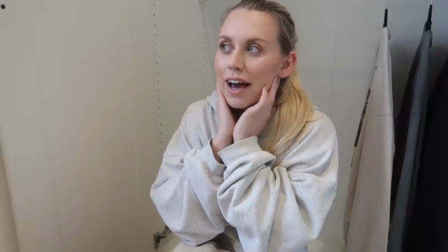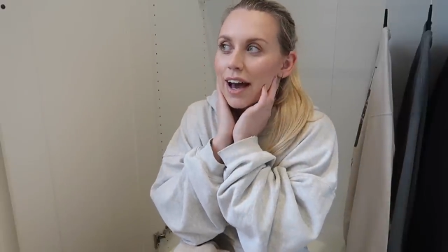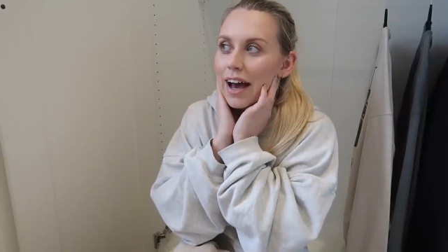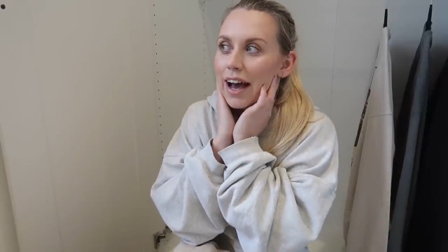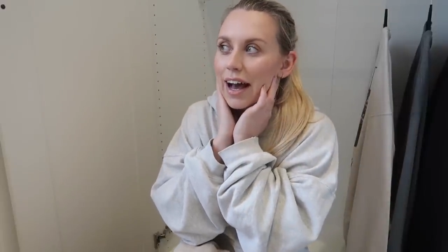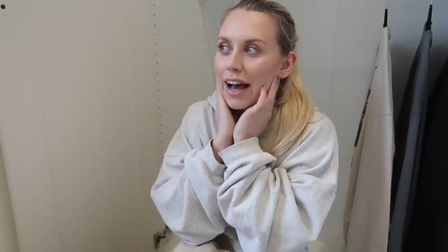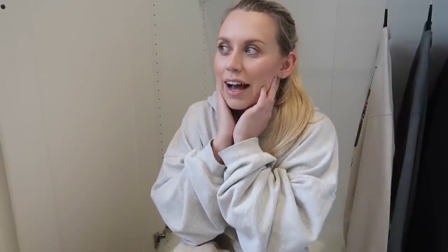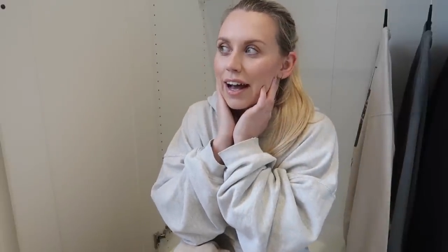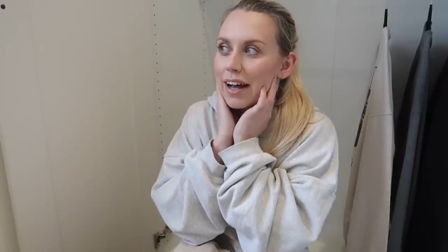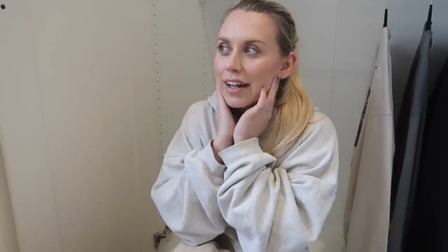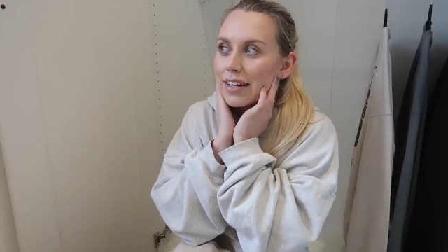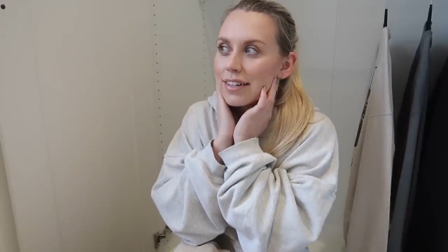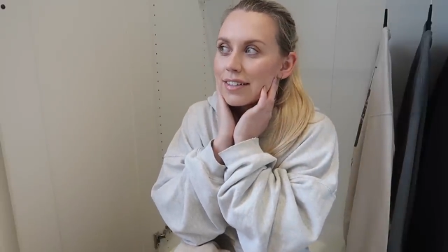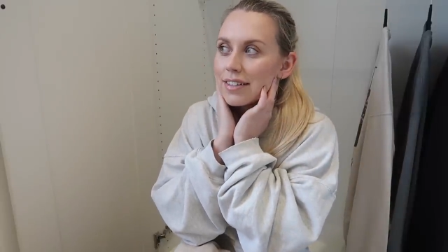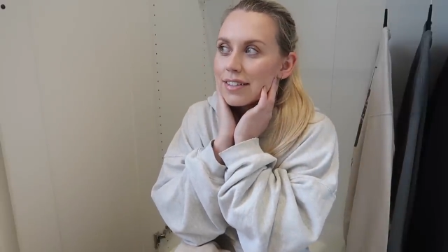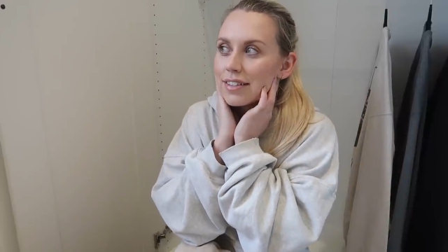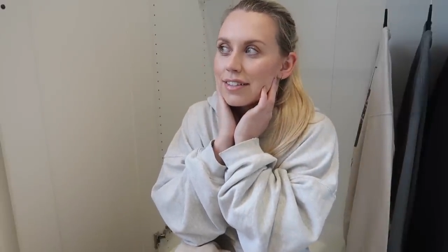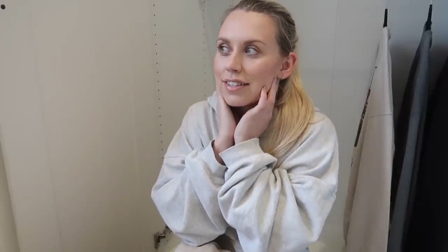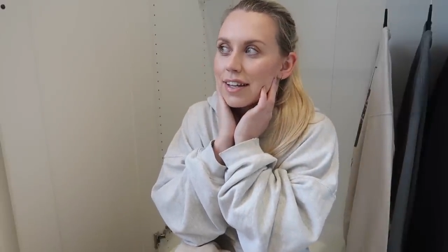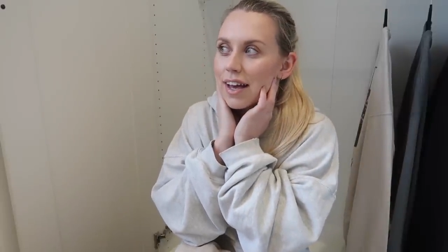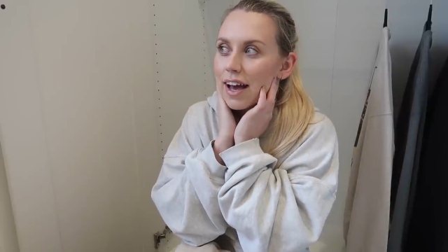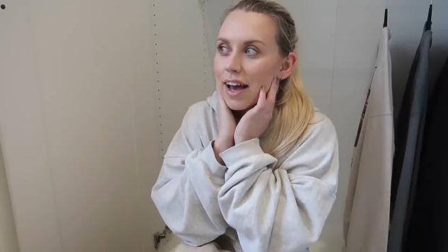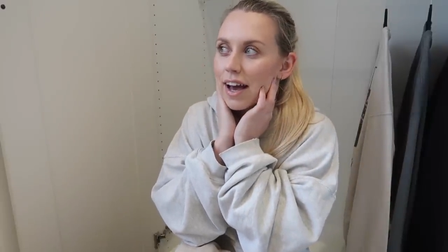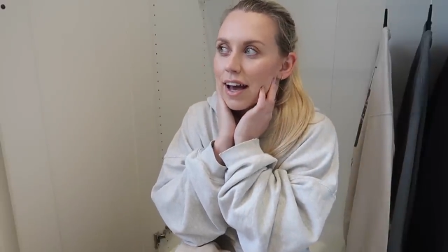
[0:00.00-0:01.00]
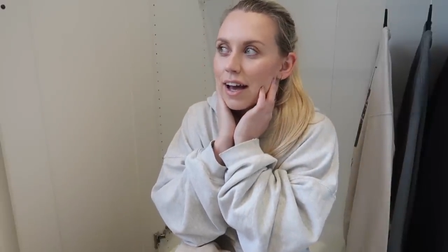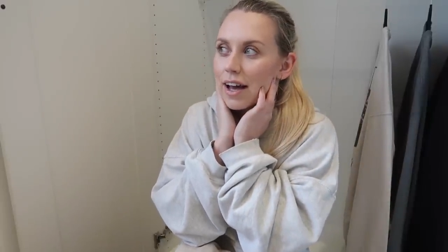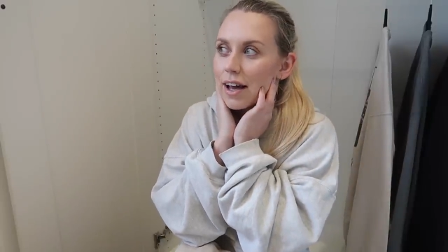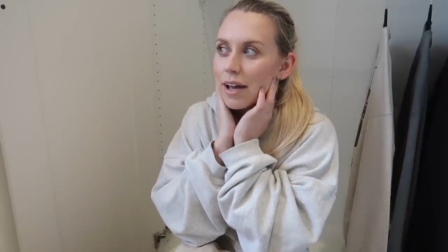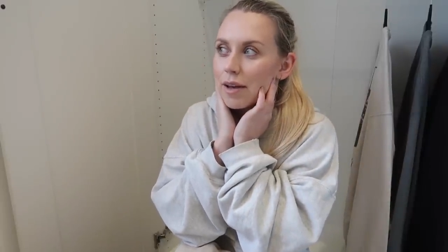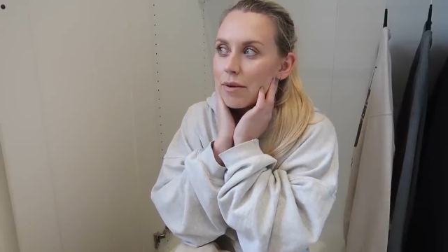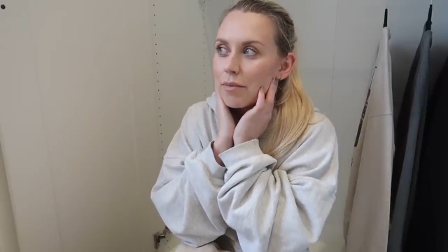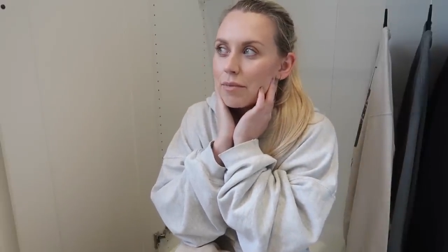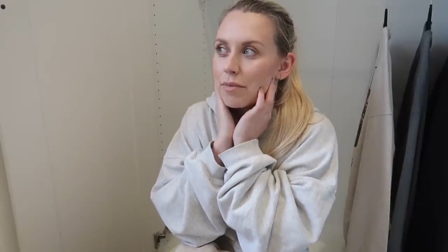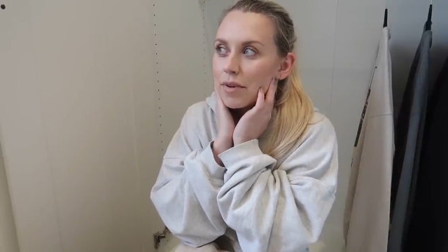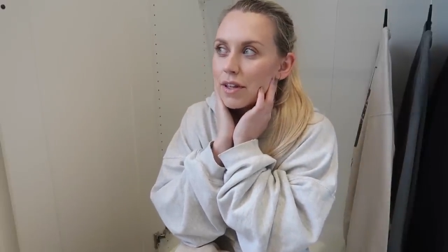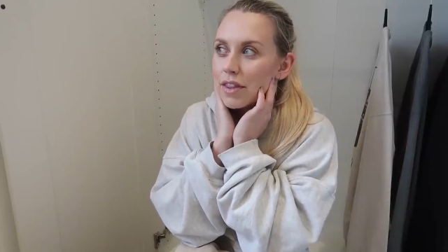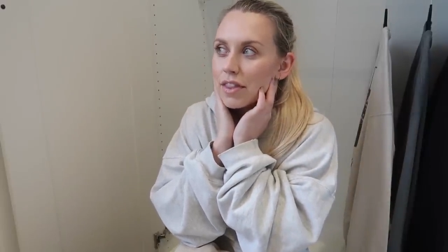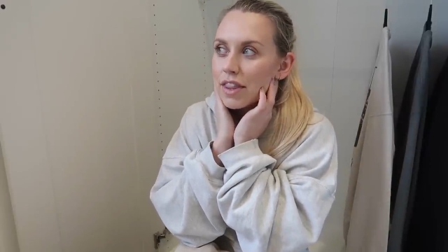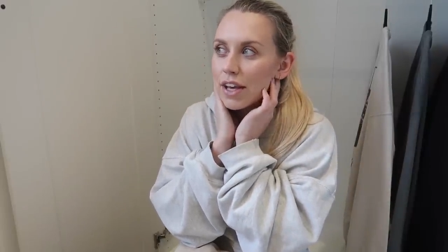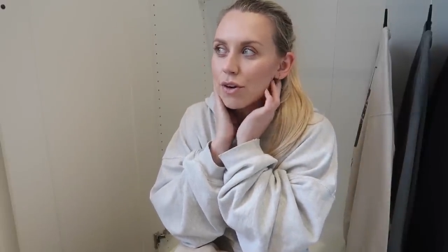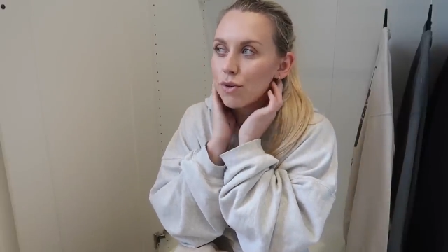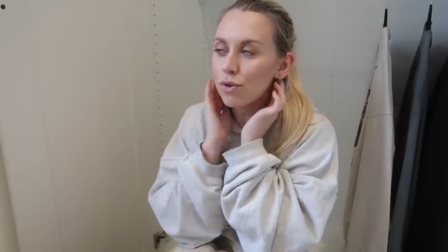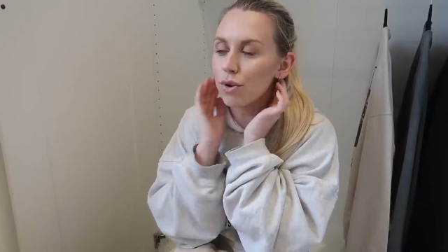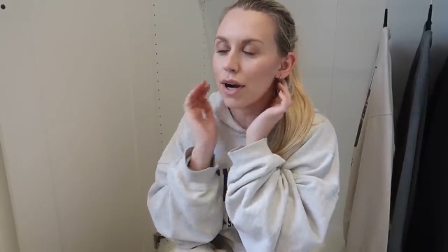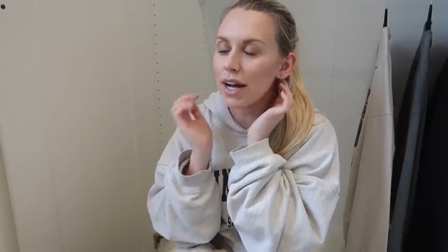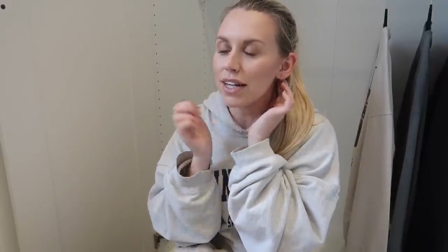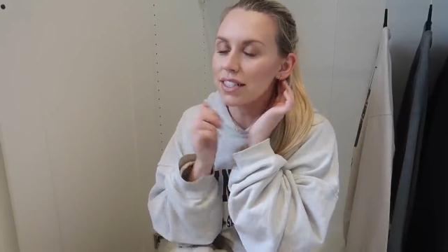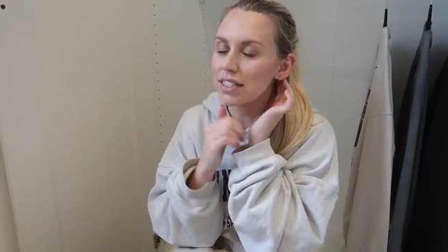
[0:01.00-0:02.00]
And um, they
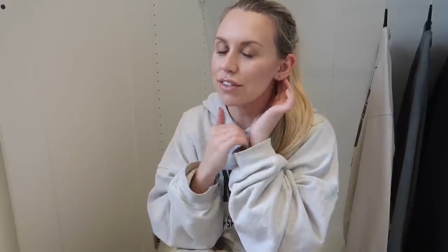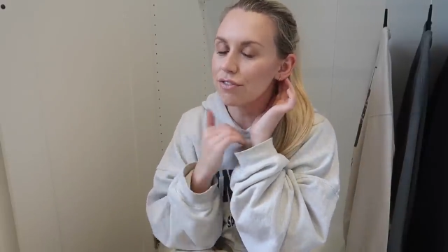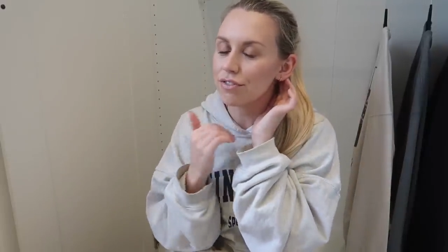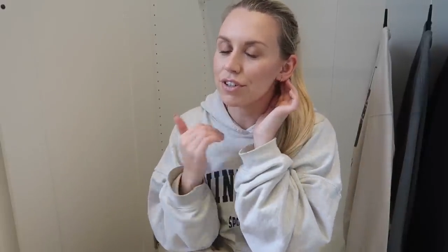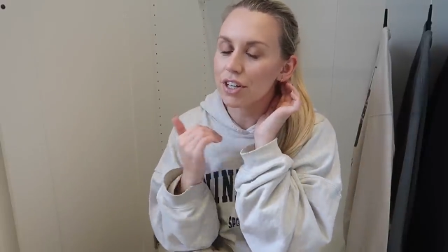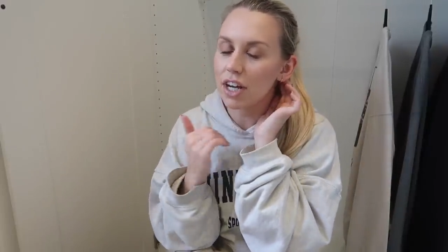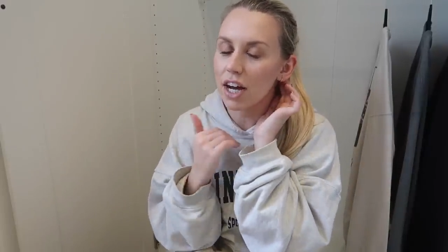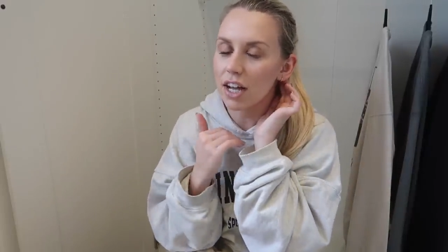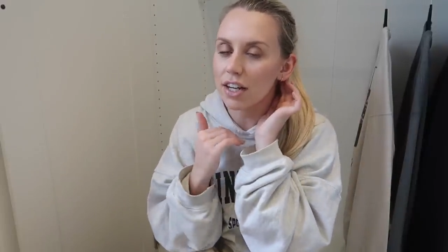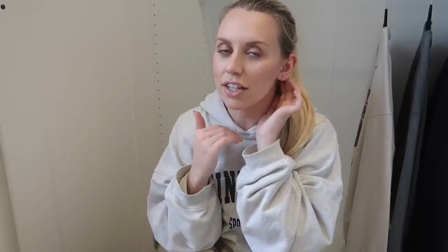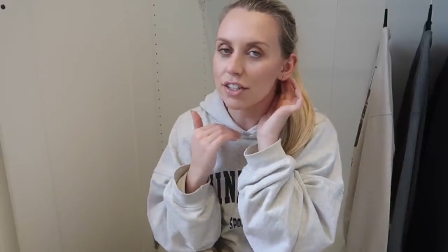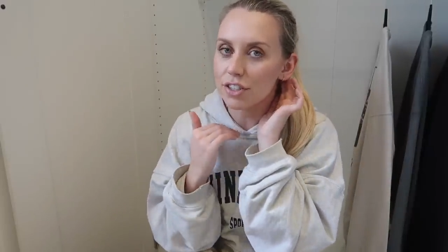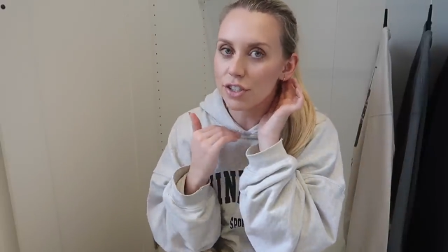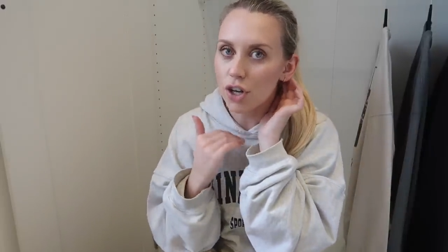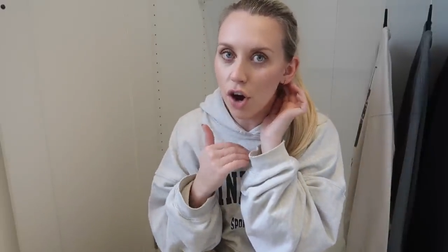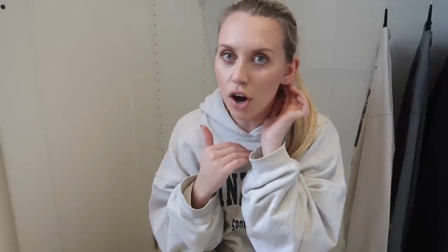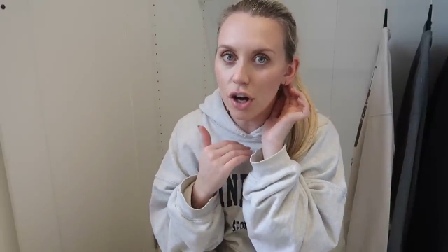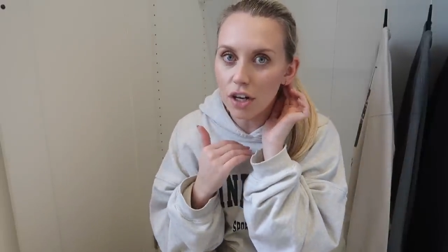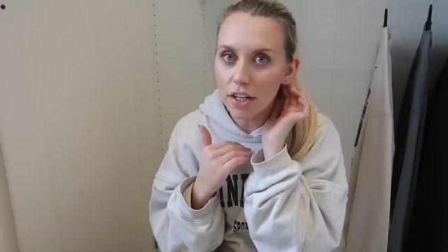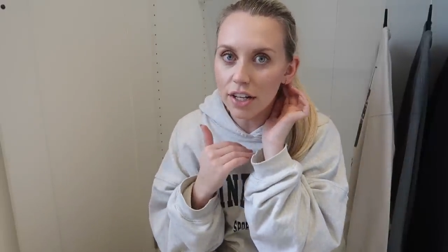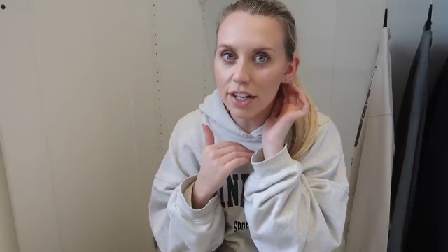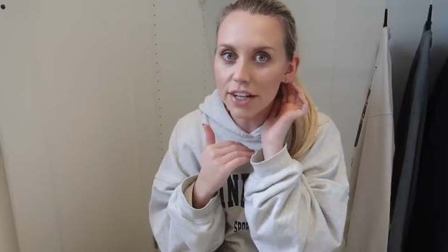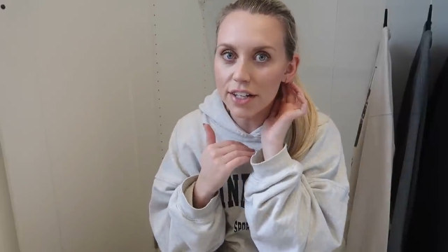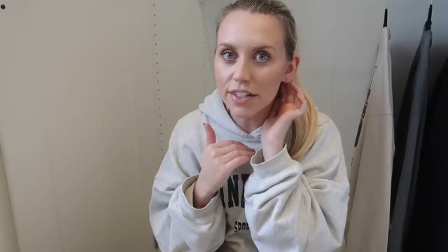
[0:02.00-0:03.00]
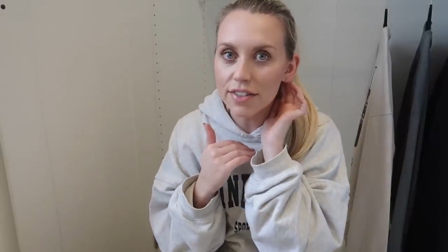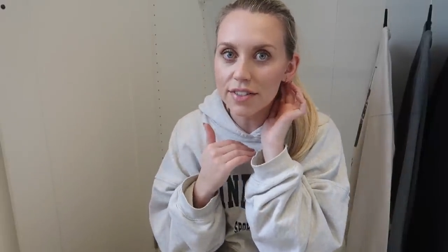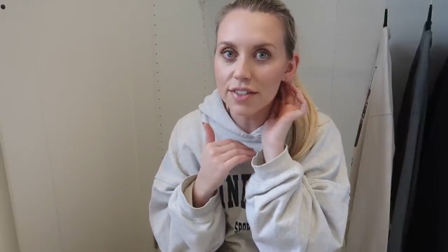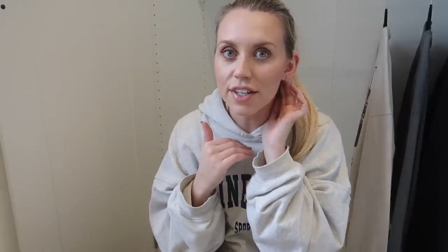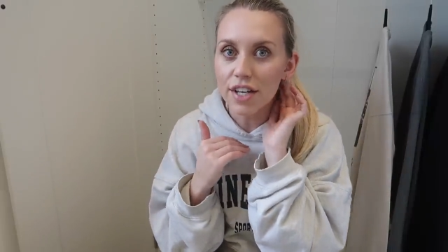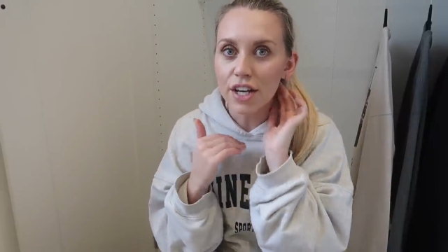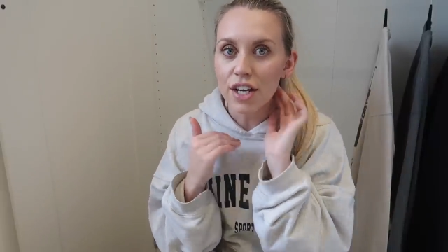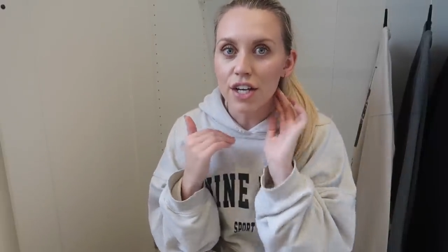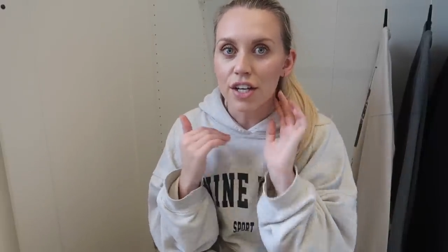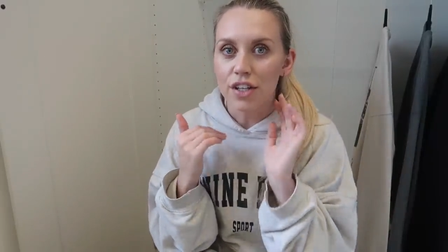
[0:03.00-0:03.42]
all had different coloured collars.